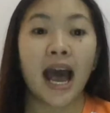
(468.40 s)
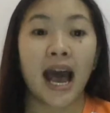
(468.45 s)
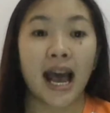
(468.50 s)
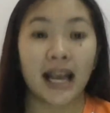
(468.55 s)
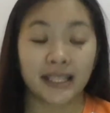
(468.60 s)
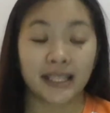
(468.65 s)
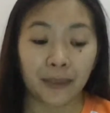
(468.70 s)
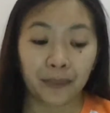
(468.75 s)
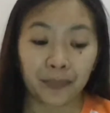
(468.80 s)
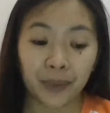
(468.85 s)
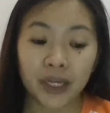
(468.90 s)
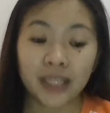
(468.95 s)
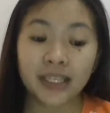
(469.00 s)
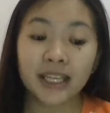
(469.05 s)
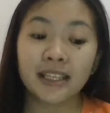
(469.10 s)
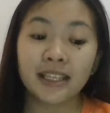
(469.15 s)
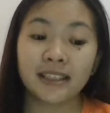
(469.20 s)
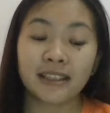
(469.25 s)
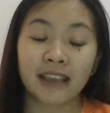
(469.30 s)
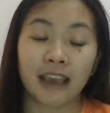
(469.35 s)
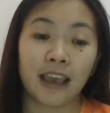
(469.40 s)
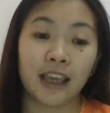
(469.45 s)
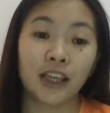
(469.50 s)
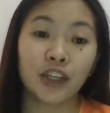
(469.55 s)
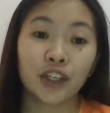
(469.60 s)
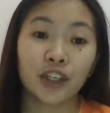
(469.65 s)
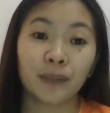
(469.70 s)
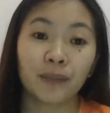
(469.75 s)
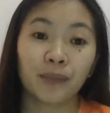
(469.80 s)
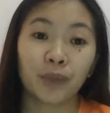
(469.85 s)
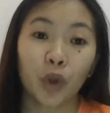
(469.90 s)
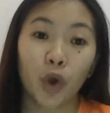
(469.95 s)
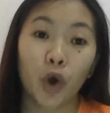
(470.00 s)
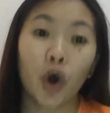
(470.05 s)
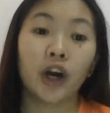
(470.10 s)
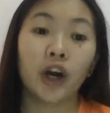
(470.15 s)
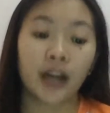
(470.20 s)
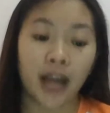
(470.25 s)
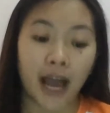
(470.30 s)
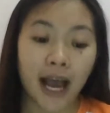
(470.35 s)
As a percentage
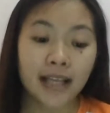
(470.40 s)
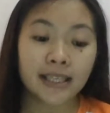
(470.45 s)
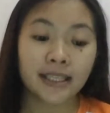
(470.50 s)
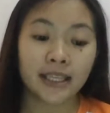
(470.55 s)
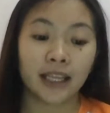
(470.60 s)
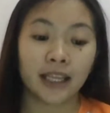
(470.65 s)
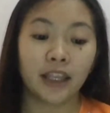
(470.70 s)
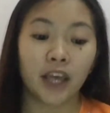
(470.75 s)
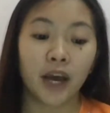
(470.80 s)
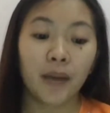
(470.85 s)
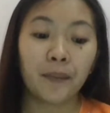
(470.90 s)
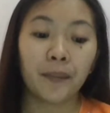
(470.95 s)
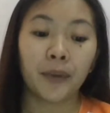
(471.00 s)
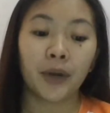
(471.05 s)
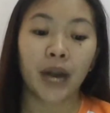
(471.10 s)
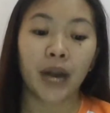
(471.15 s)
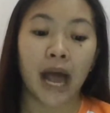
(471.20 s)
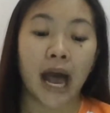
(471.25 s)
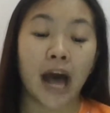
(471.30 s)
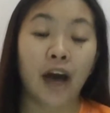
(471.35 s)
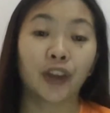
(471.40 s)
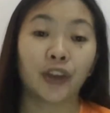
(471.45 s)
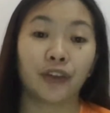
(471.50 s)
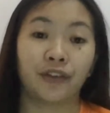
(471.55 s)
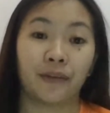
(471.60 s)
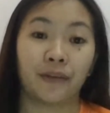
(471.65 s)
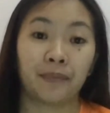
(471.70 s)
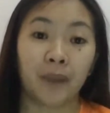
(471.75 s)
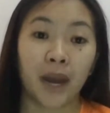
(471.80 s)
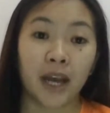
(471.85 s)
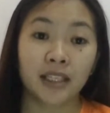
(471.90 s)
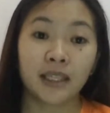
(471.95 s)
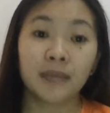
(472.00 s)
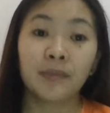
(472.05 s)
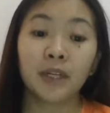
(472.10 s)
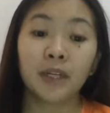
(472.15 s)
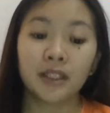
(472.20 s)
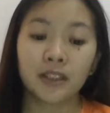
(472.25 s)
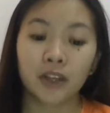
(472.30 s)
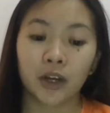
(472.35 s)
or as a number out of a
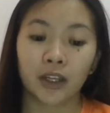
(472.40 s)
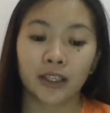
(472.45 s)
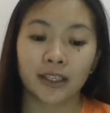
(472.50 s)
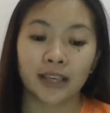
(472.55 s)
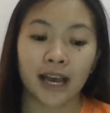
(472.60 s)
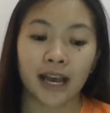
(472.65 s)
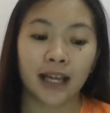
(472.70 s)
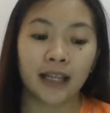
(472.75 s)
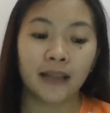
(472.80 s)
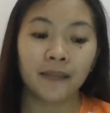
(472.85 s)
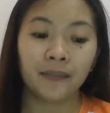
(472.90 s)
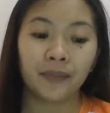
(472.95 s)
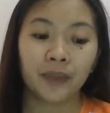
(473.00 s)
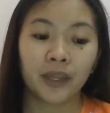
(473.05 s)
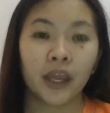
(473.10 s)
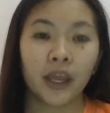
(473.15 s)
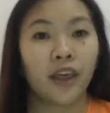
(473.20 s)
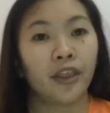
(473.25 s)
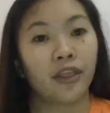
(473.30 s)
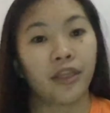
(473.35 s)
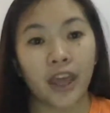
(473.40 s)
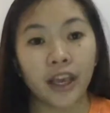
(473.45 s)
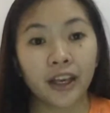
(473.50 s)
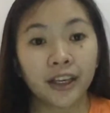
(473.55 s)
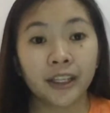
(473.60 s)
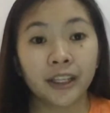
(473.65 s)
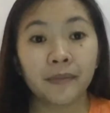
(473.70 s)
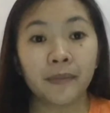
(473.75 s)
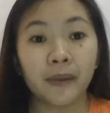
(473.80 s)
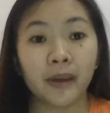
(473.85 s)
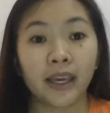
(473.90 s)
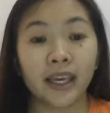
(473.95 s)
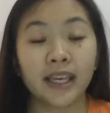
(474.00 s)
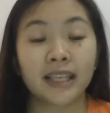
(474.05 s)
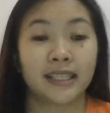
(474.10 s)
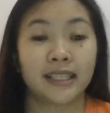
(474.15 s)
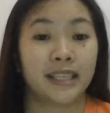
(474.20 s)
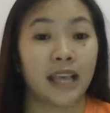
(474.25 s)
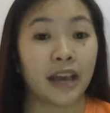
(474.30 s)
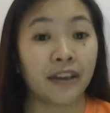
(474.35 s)
possible total, they could be
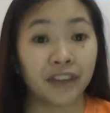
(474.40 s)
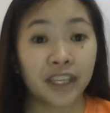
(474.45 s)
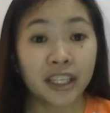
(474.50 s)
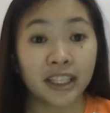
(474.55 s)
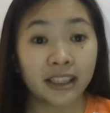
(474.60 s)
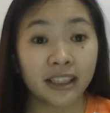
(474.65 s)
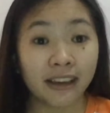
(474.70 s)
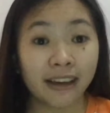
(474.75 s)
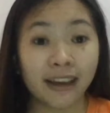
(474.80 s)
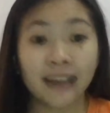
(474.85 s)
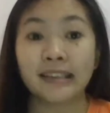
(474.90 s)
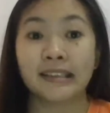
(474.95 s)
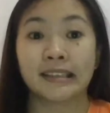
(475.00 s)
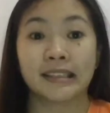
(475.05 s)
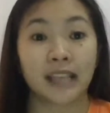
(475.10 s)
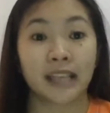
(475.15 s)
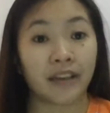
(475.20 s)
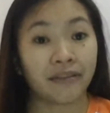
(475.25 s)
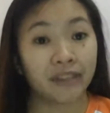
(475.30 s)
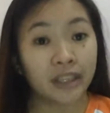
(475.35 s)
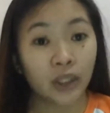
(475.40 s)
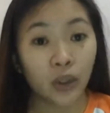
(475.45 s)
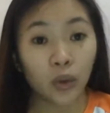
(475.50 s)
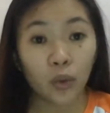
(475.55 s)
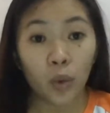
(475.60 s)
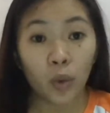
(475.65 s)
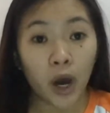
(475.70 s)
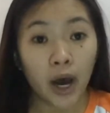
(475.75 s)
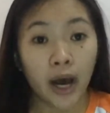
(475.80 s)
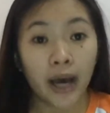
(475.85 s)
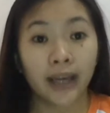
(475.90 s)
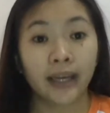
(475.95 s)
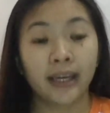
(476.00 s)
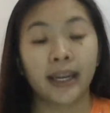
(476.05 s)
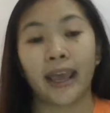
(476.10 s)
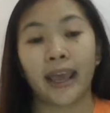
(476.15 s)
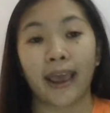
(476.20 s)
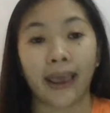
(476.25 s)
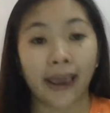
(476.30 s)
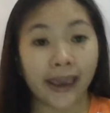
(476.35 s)
70, 71,
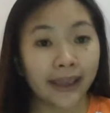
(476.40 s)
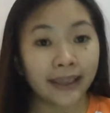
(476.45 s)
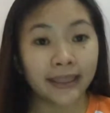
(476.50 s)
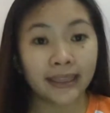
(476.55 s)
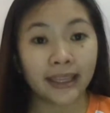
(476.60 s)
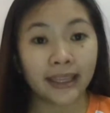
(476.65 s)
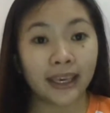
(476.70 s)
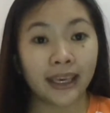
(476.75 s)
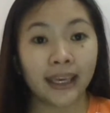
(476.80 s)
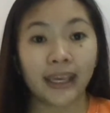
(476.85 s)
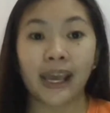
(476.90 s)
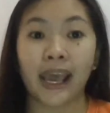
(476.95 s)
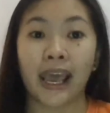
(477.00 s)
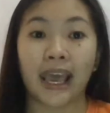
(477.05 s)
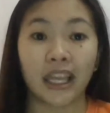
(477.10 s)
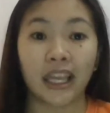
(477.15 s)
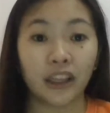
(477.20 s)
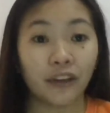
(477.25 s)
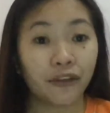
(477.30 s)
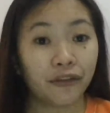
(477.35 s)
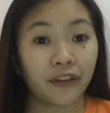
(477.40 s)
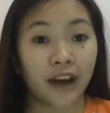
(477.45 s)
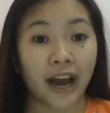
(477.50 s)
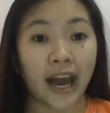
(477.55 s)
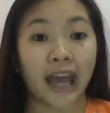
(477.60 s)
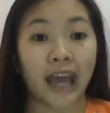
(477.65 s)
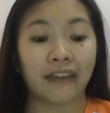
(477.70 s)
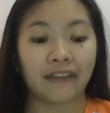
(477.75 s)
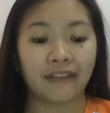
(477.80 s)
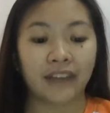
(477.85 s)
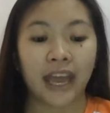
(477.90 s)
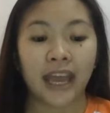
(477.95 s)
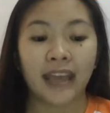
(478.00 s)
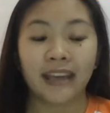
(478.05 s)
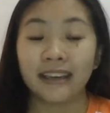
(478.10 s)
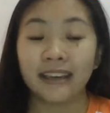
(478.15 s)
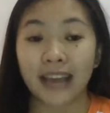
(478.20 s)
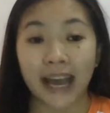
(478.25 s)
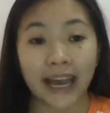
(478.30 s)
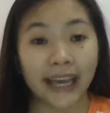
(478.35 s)
80, 85,
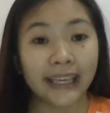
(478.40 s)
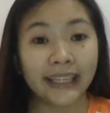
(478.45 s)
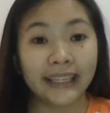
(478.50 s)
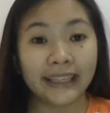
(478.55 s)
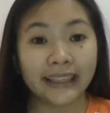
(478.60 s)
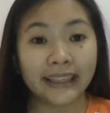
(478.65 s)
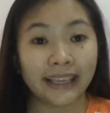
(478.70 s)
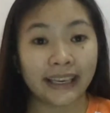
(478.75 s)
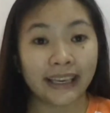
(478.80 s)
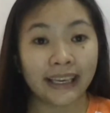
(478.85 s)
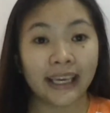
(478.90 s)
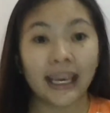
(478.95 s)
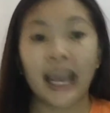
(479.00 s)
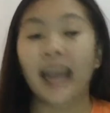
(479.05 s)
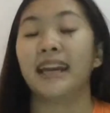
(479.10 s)
90,